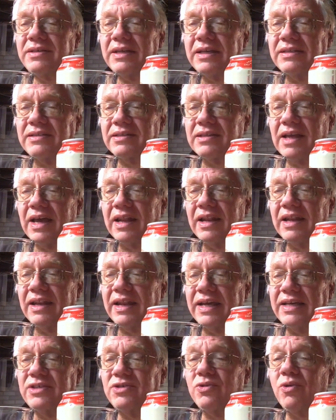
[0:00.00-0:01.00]
It's got a
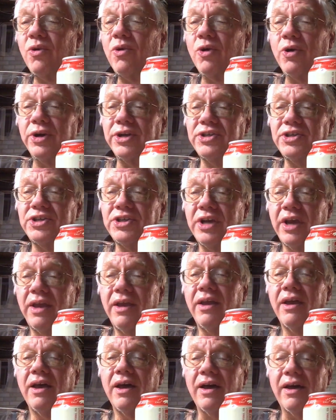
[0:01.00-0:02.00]
nice orange
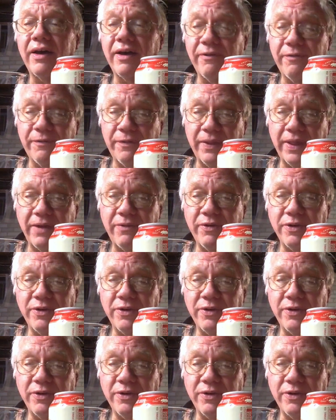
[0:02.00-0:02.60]
flavor